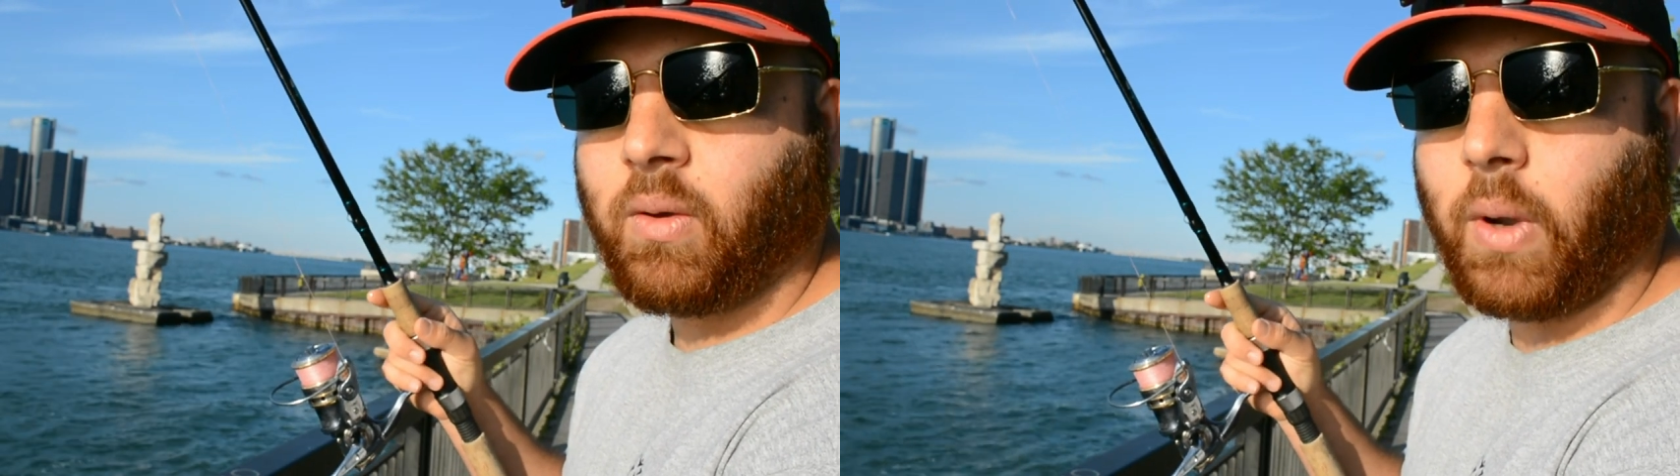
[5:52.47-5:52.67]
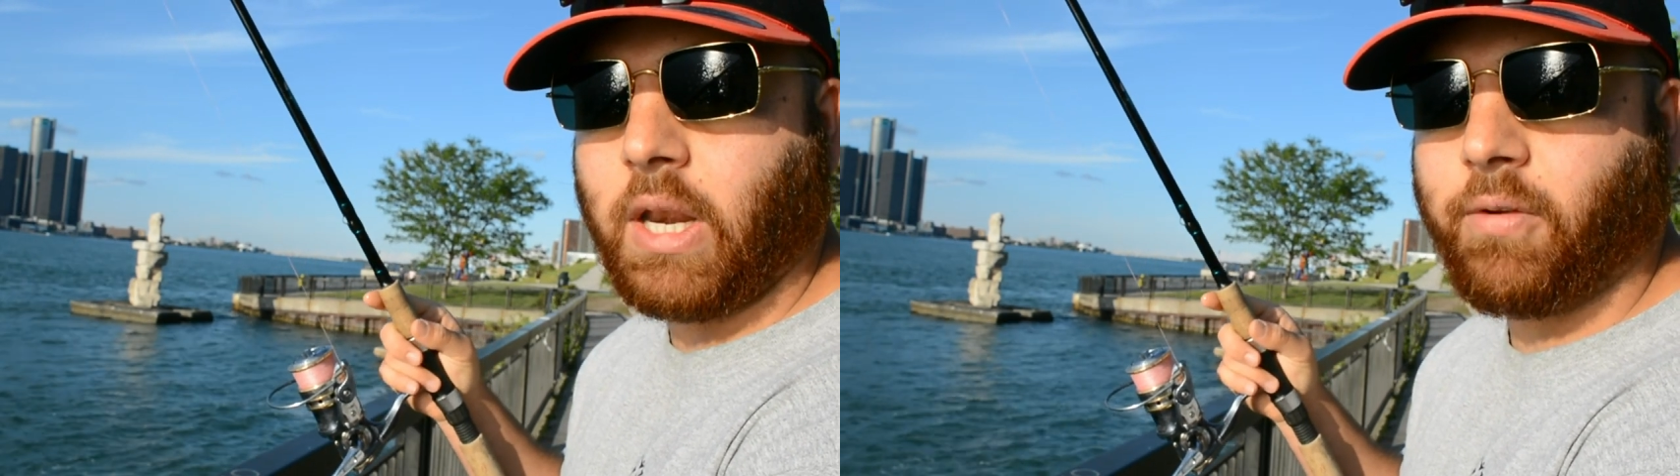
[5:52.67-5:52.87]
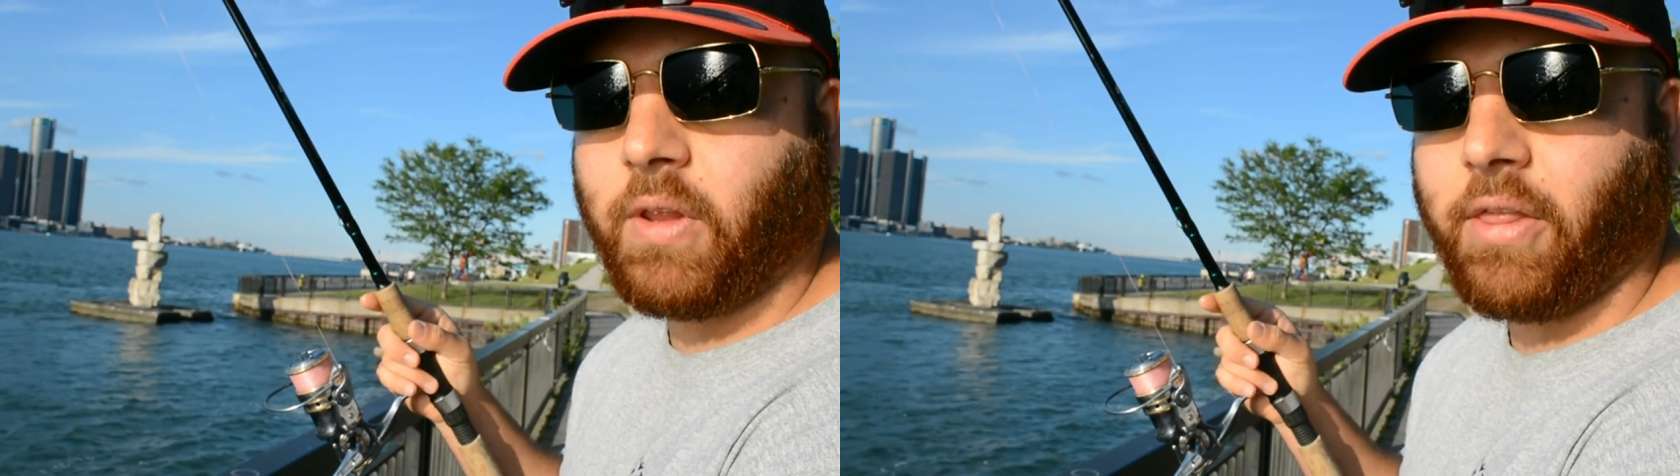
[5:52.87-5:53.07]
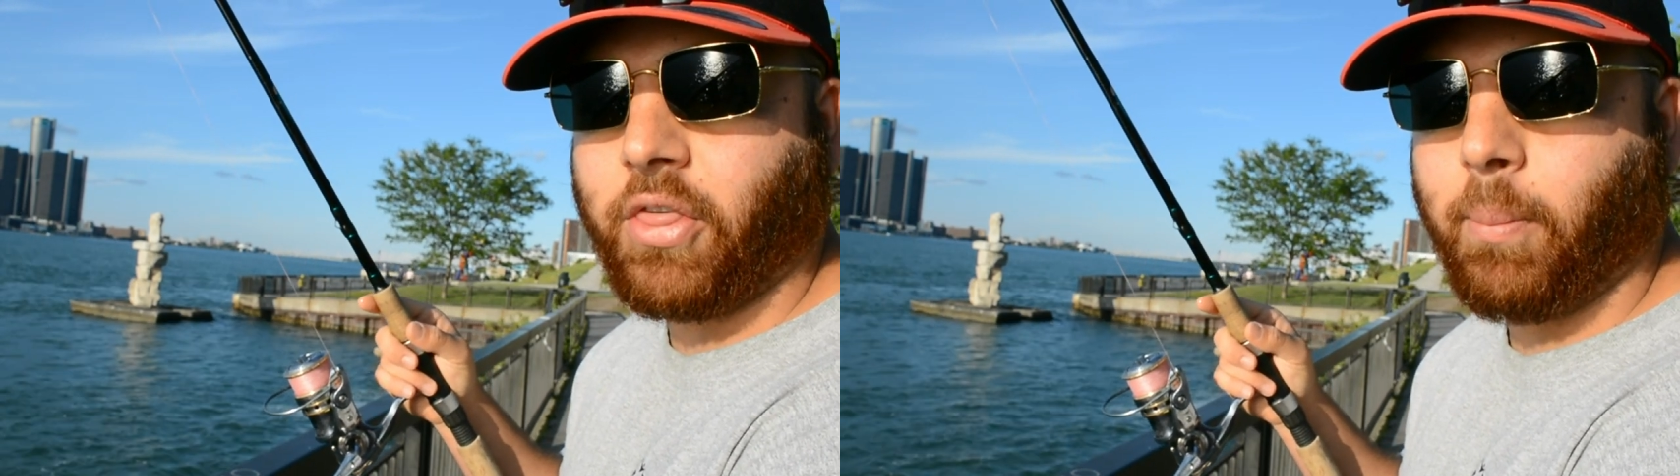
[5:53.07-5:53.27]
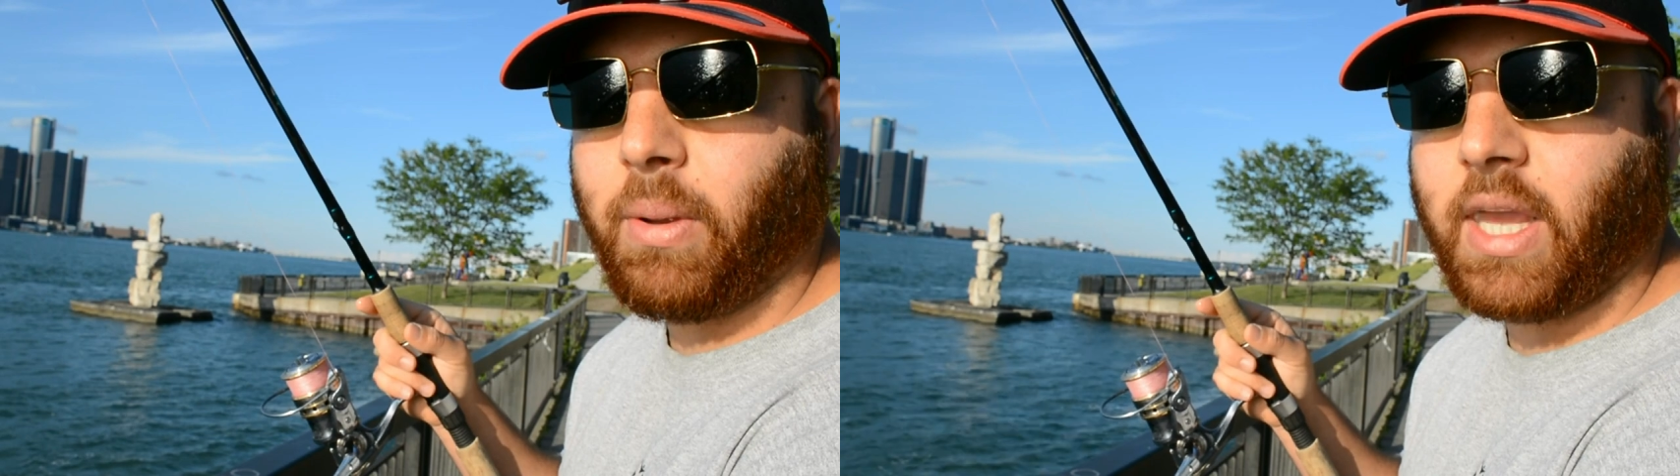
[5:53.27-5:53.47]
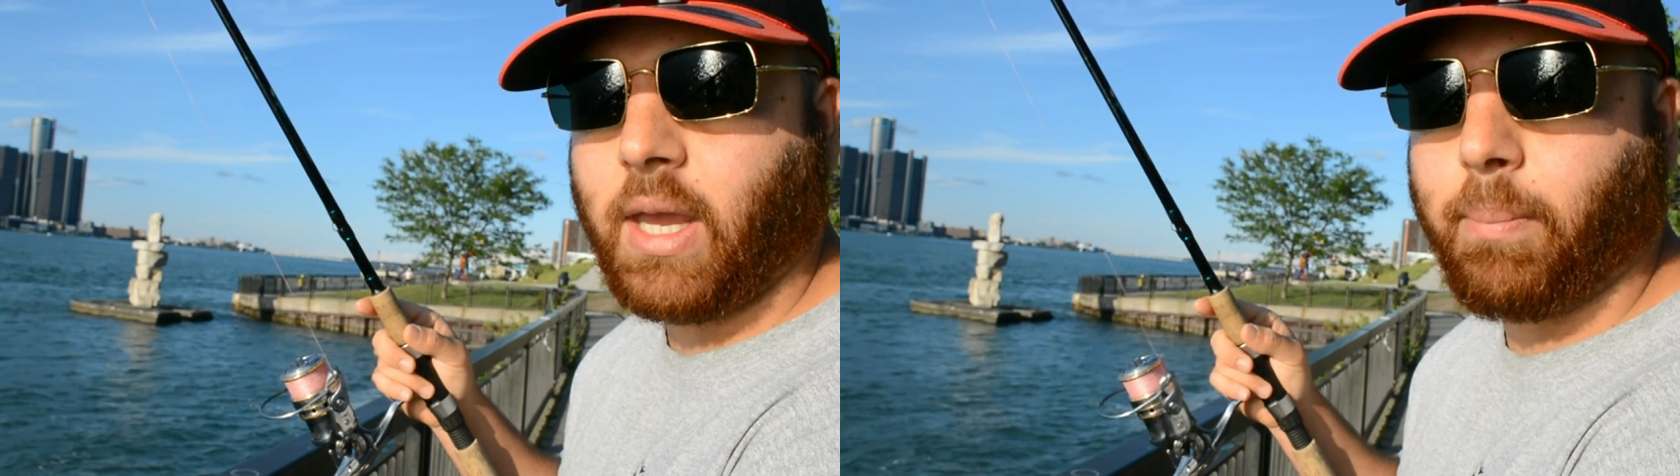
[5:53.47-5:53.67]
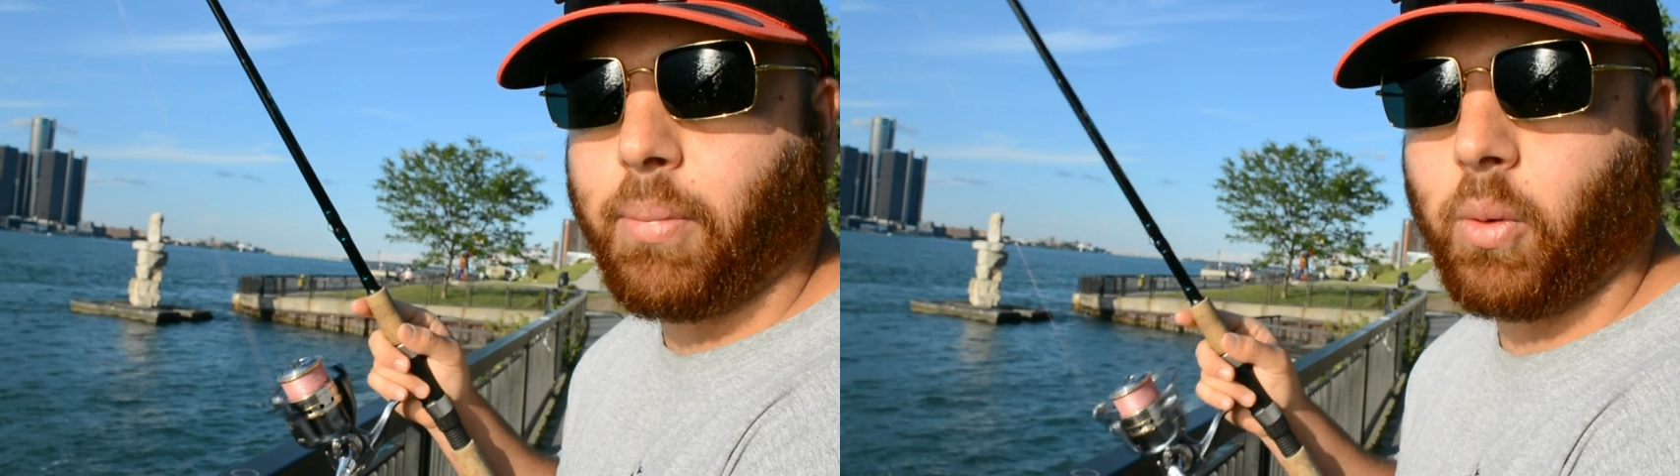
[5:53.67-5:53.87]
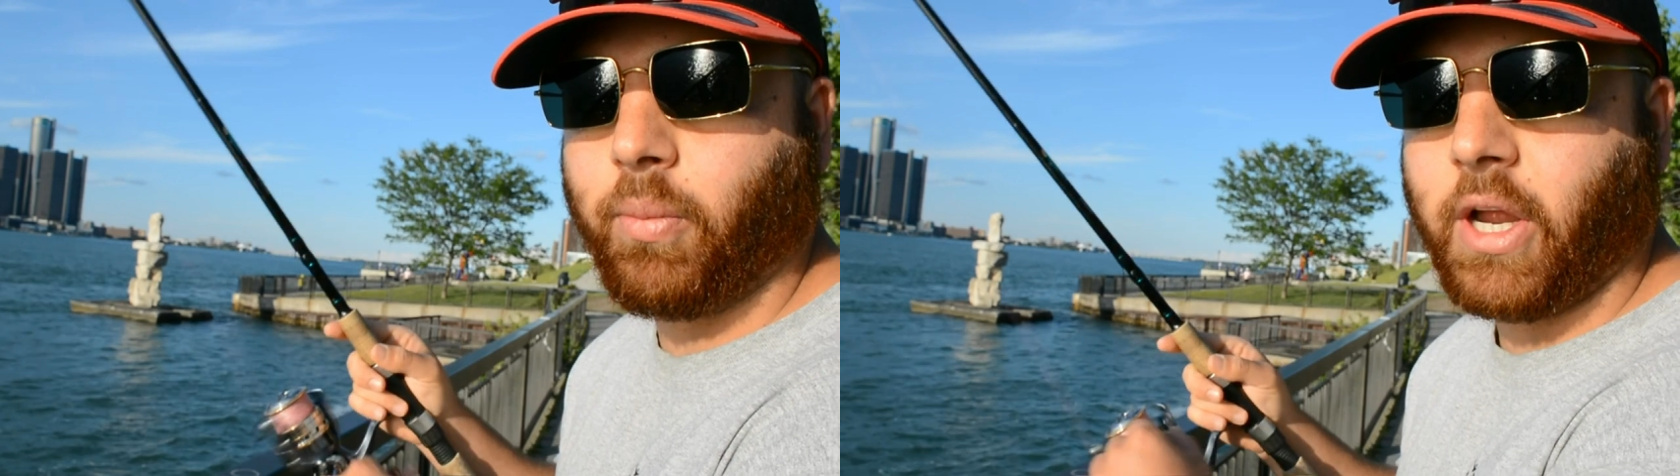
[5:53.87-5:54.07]
waiting for that thump again.
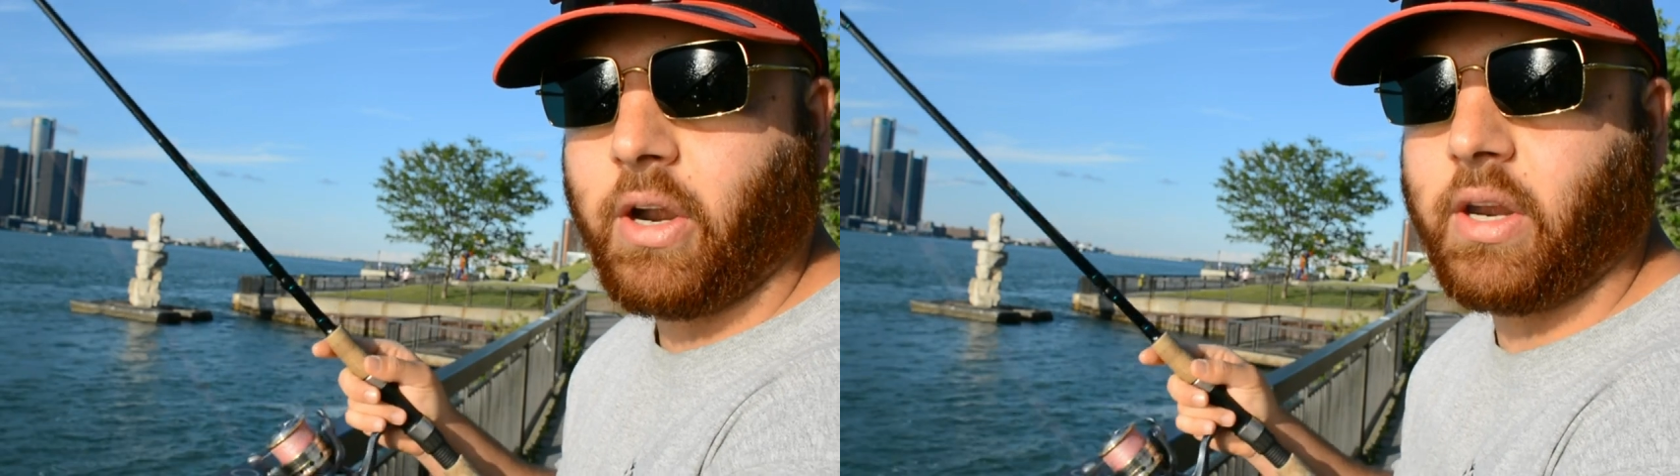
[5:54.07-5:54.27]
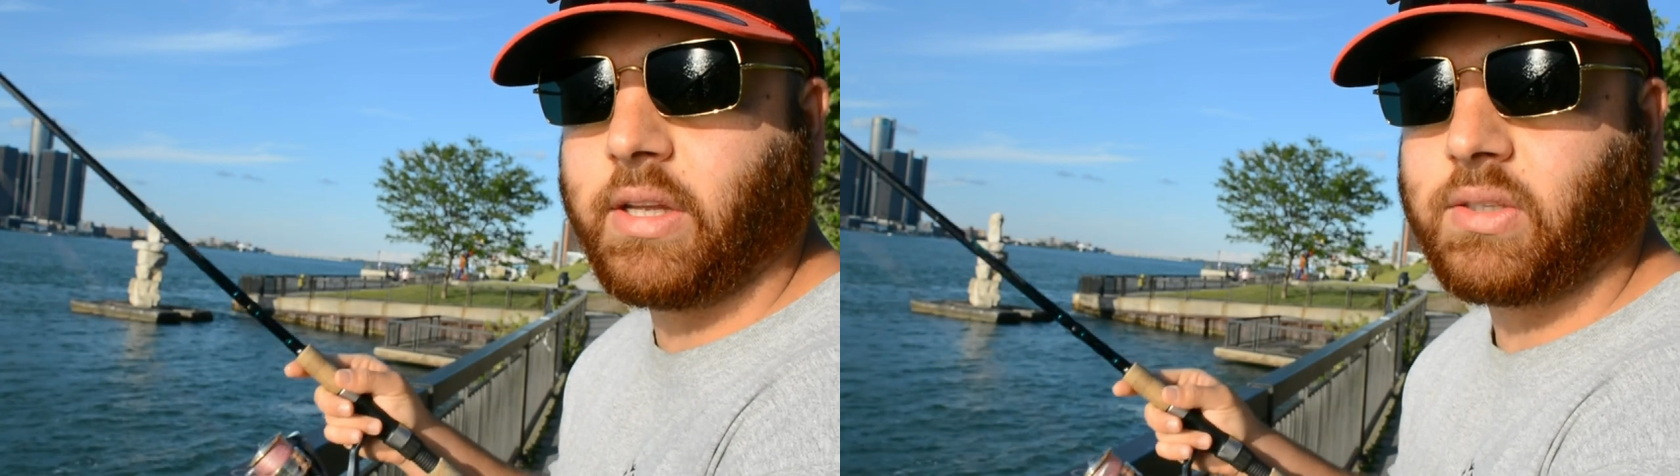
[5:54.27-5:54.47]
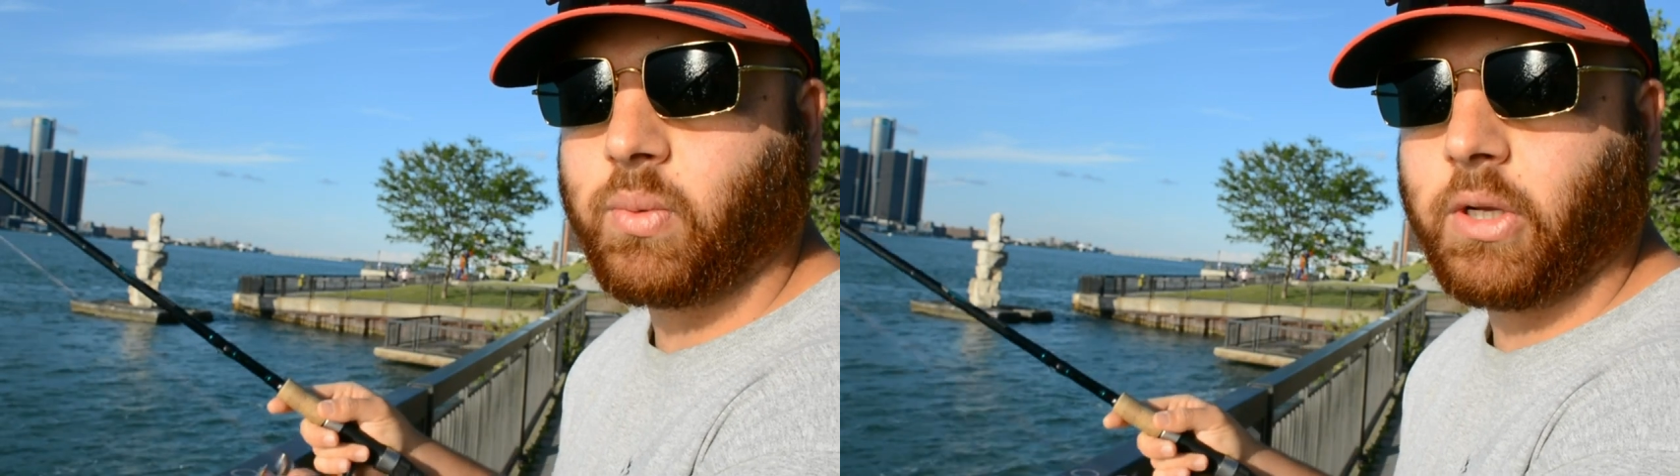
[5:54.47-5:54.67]
Boom, there it is.